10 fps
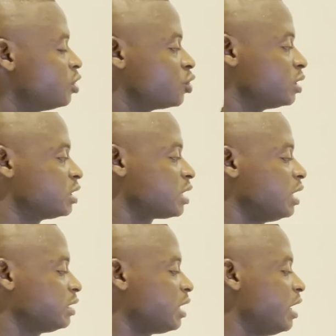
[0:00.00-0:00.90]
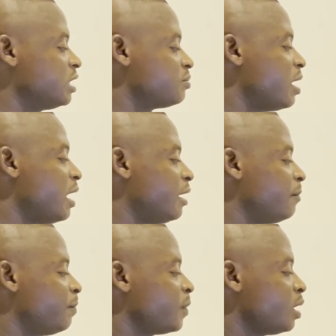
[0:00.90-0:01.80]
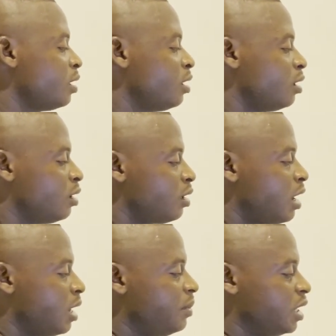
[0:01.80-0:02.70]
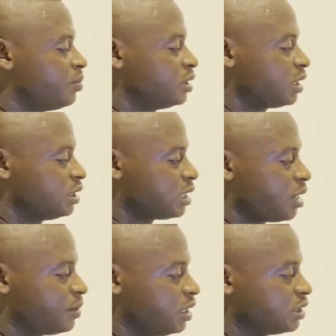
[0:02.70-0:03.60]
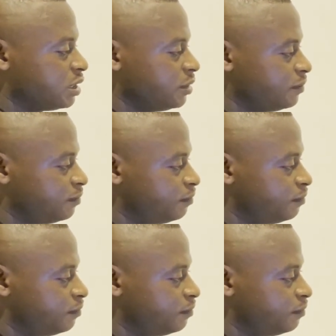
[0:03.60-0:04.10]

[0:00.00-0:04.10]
So it is characterized by high blood pressure, that is hypertension,